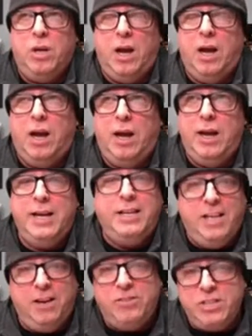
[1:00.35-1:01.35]
it
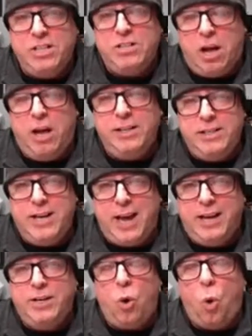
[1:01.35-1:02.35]
gives these
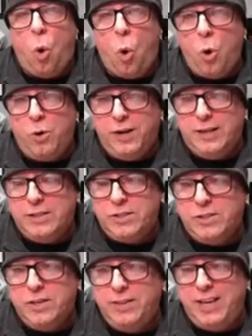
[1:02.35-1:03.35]
undead
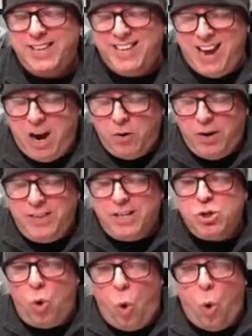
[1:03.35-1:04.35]
auras. They carry
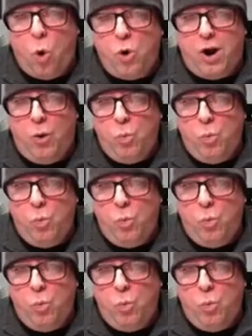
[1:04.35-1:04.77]
this aura